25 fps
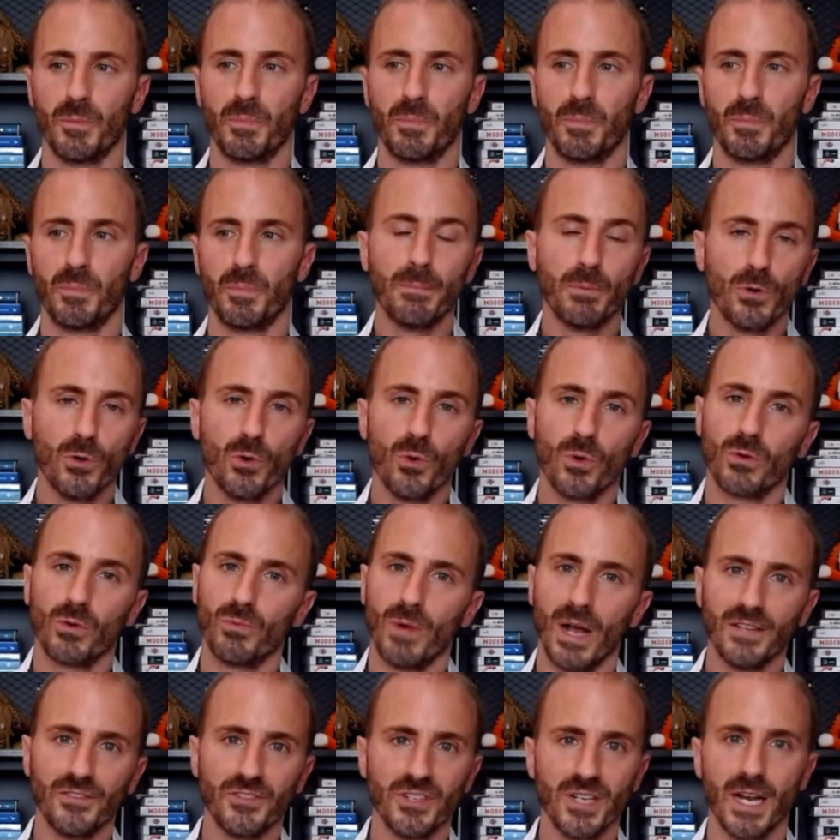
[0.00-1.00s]
the people
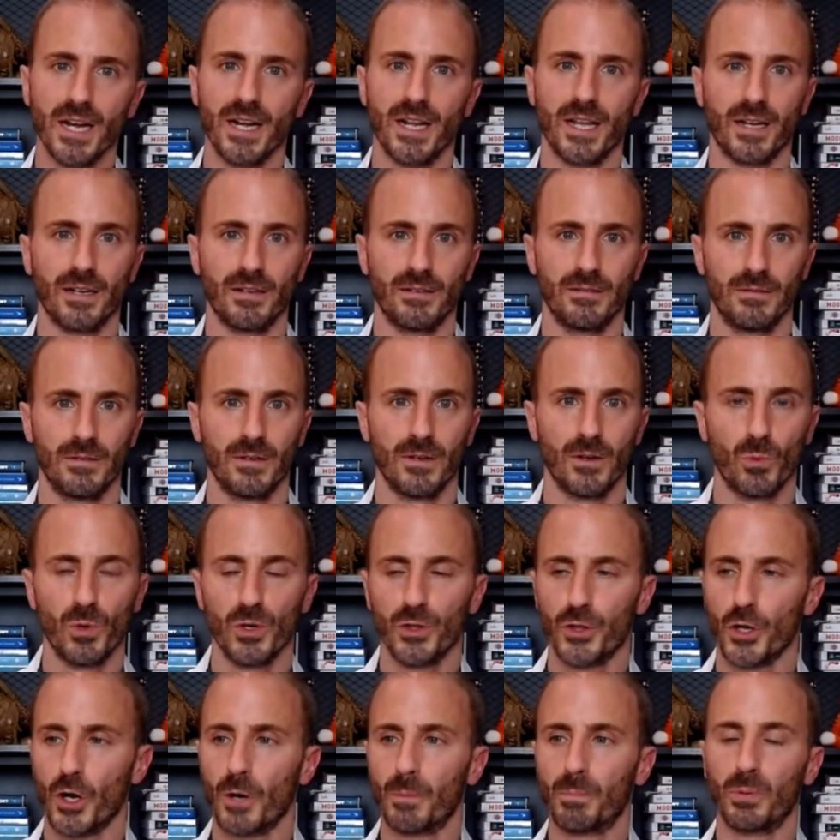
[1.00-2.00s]
who are resonating
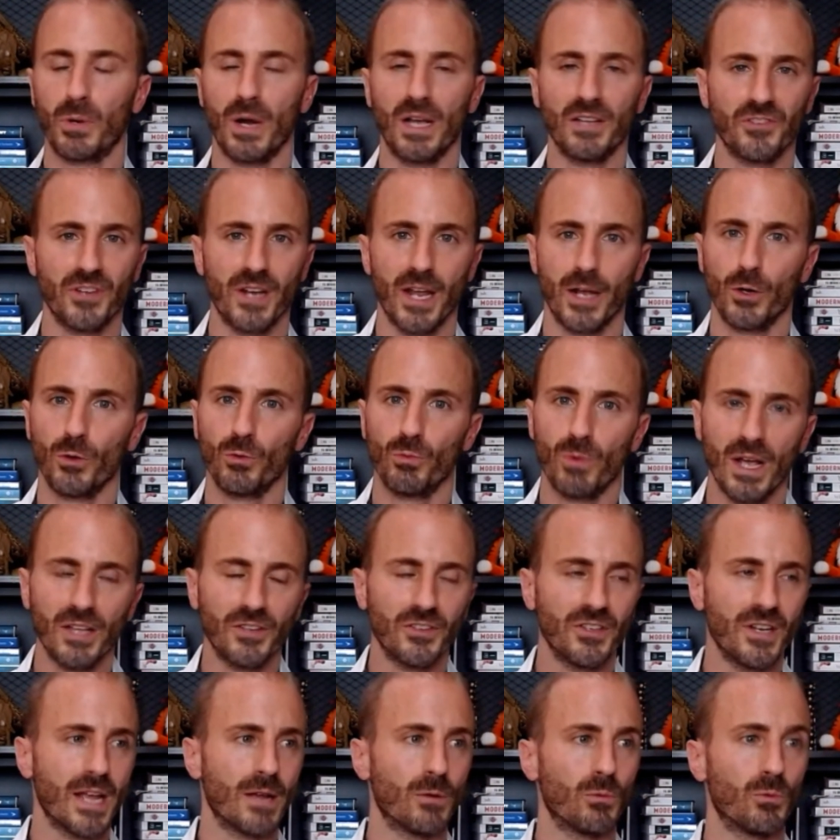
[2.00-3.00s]
with our president, who
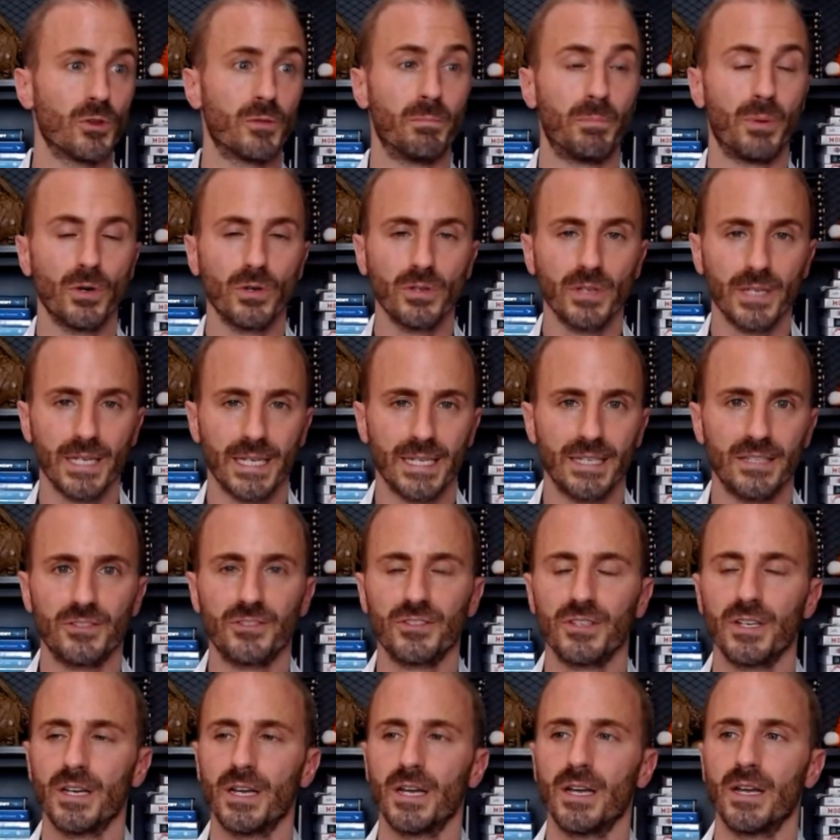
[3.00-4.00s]
resonate with
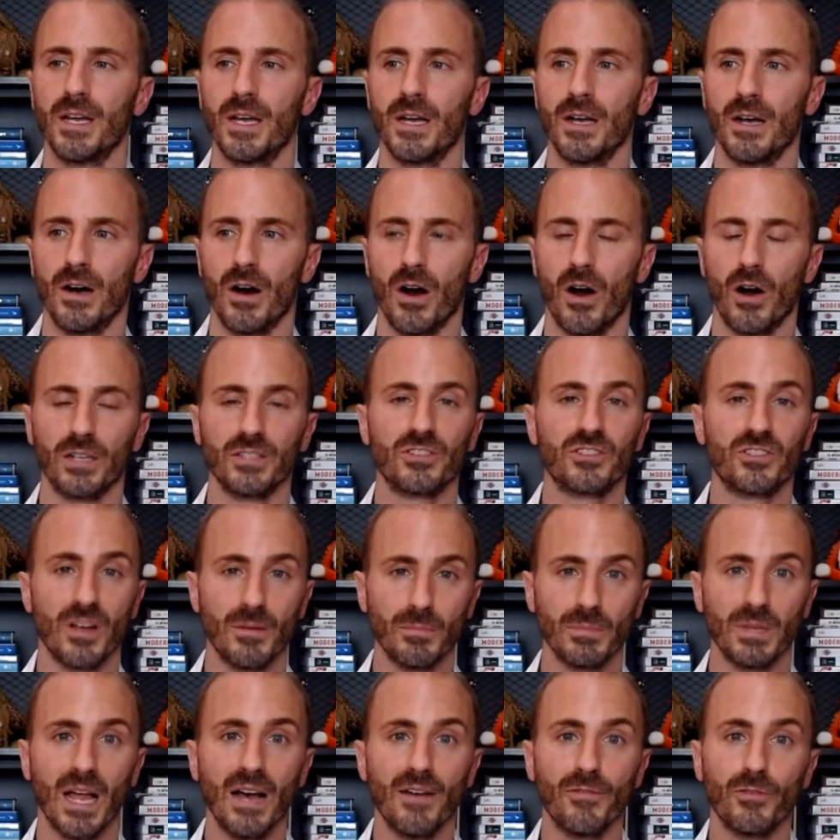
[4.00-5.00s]
bullies, on
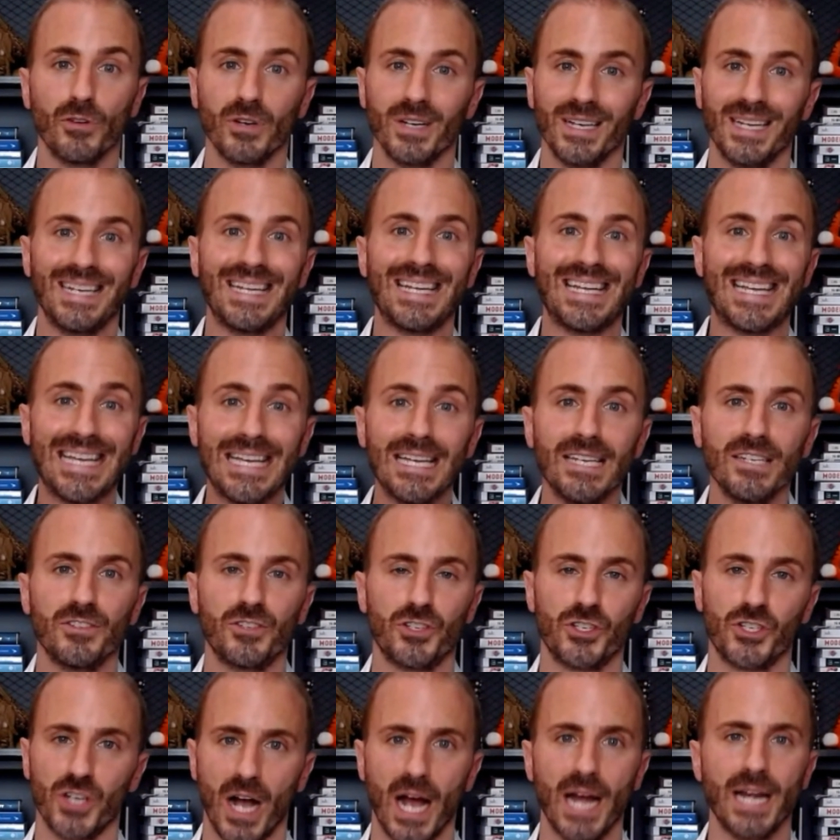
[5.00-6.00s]
some level, it
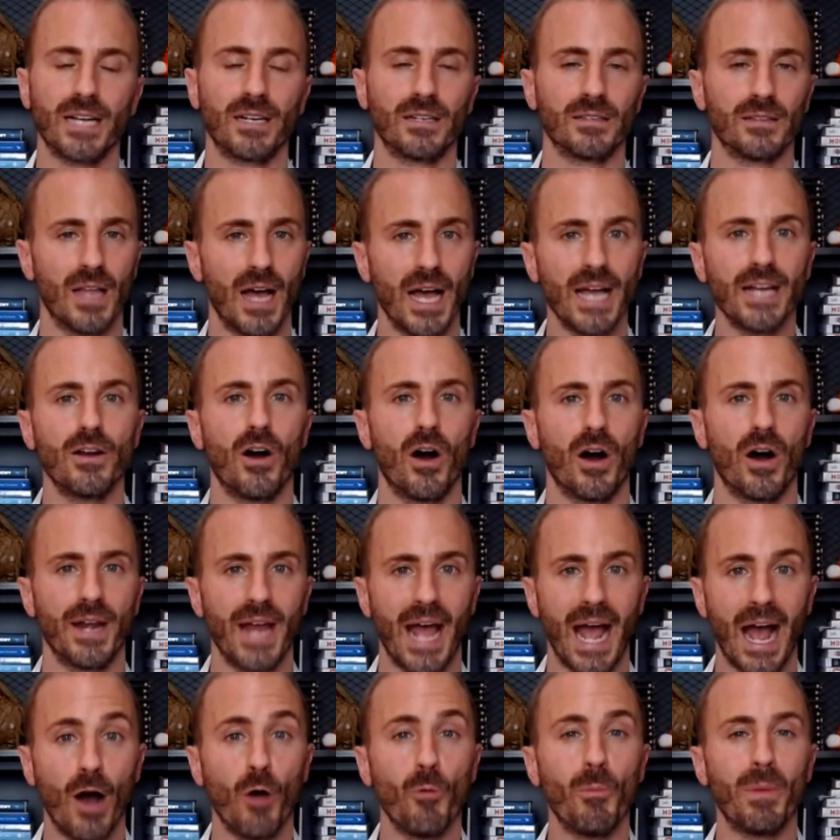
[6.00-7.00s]
is shining a light on
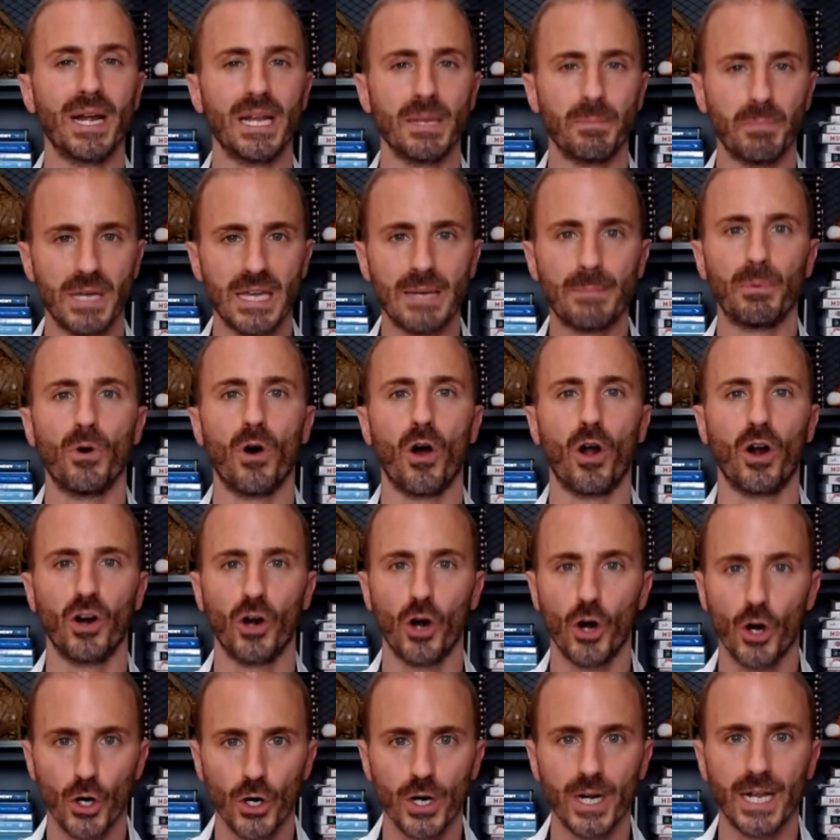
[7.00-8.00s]
how many people
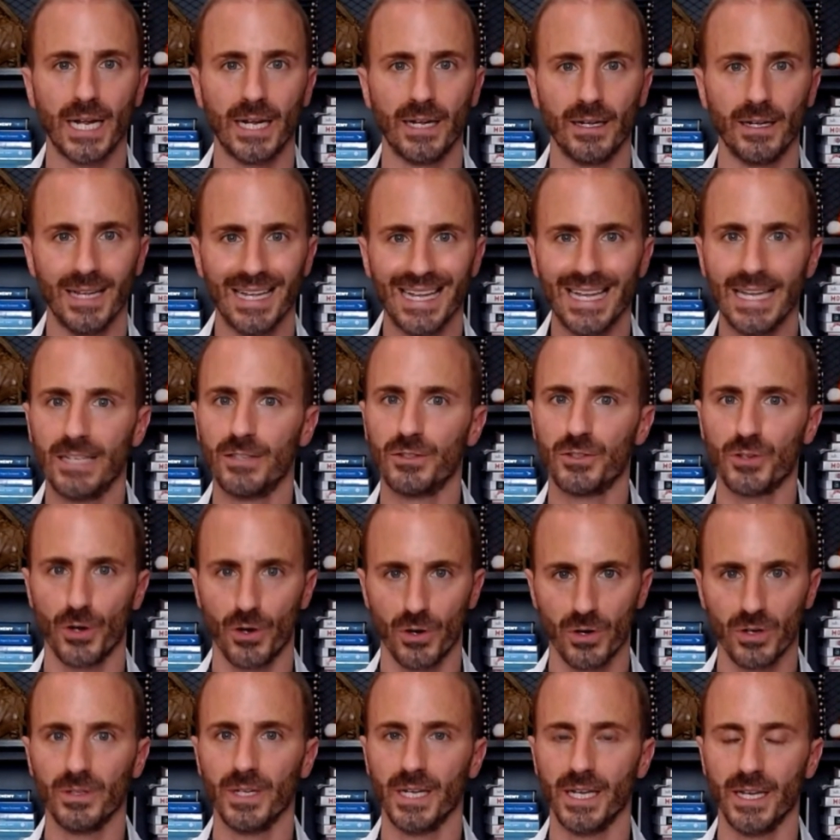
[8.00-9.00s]
are hurting
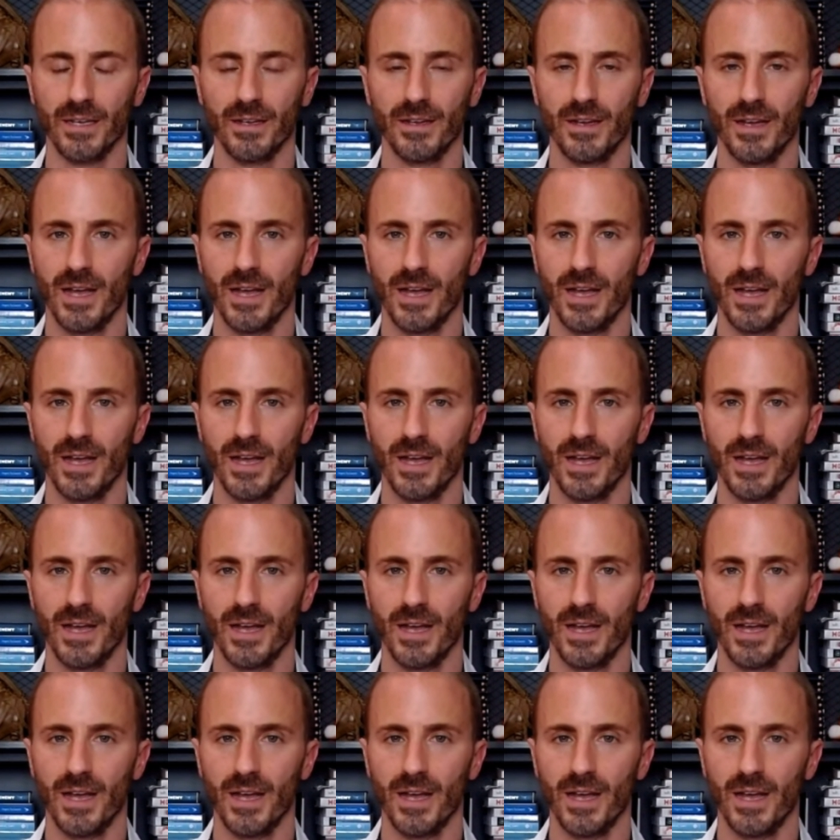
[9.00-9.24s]
internally.